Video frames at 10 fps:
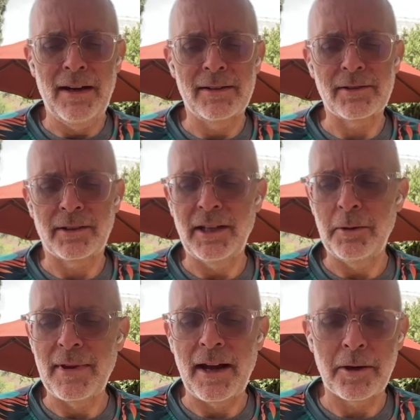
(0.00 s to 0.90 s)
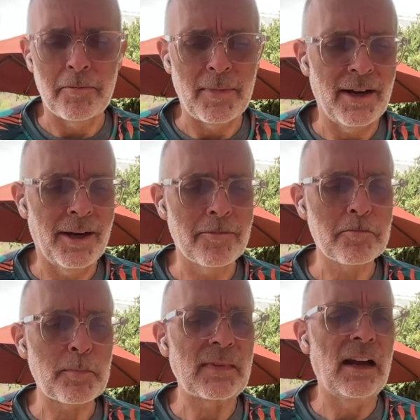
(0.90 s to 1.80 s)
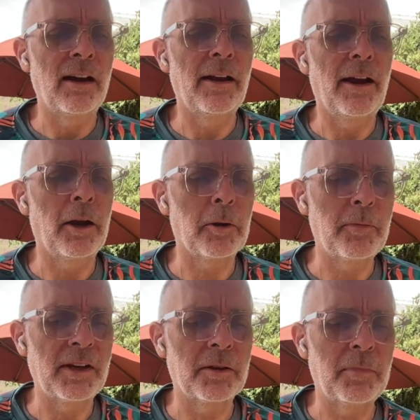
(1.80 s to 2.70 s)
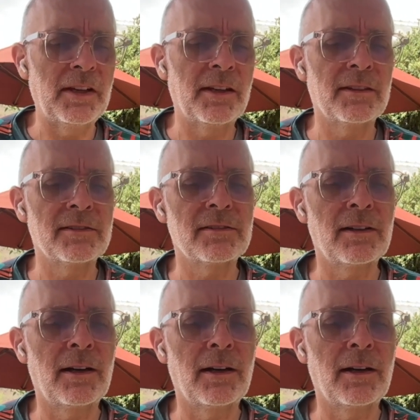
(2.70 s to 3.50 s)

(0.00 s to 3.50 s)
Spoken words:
So keep that in mind. Airbnbs,